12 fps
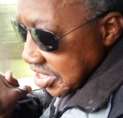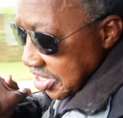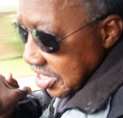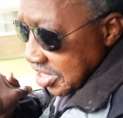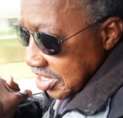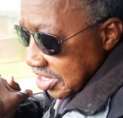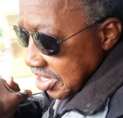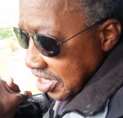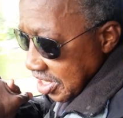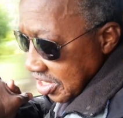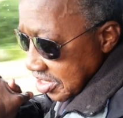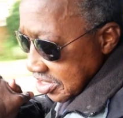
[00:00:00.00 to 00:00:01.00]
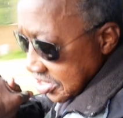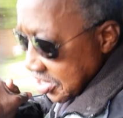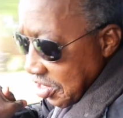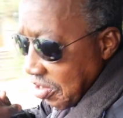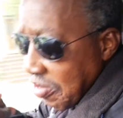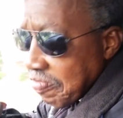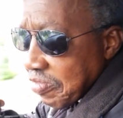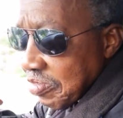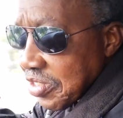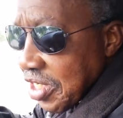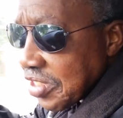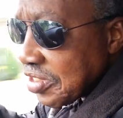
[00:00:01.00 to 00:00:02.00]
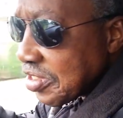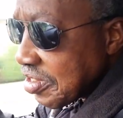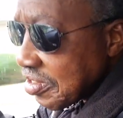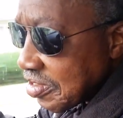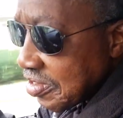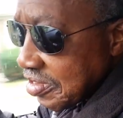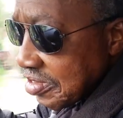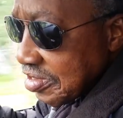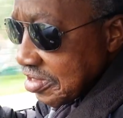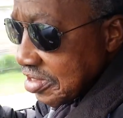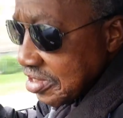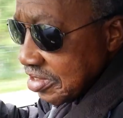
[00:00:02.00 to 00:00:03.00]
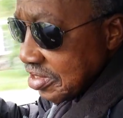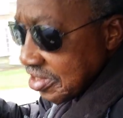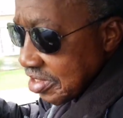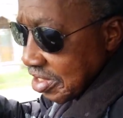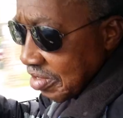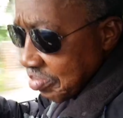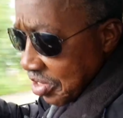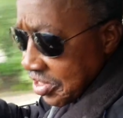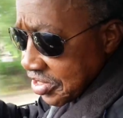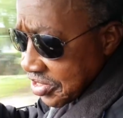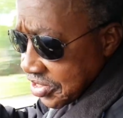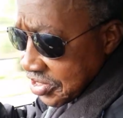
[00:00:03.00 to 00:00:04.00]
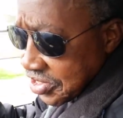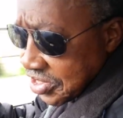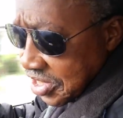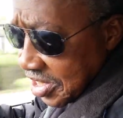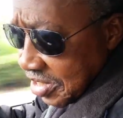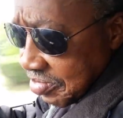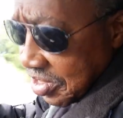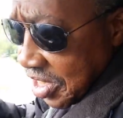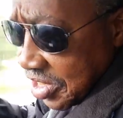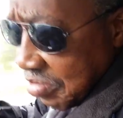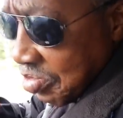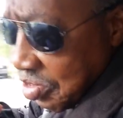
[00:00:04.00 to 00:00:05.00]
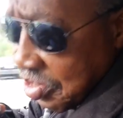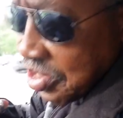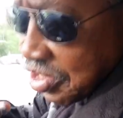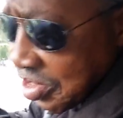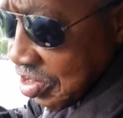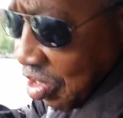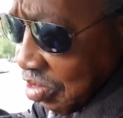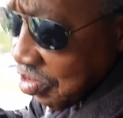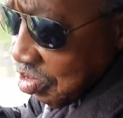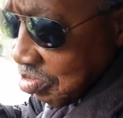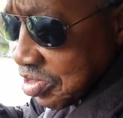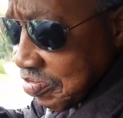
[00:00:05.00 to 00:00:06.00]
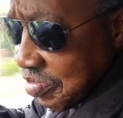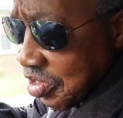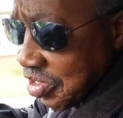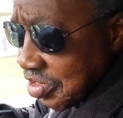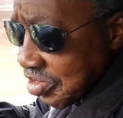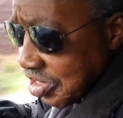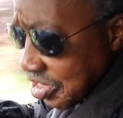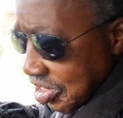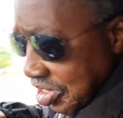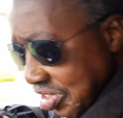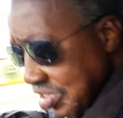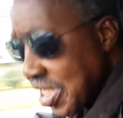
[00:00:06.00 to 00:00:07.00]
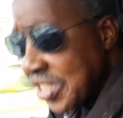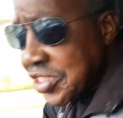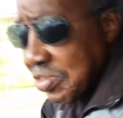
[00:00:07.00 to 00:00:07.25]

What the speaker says: and set off from the other brothers and sisters that lived in that community, although it was a very nice community.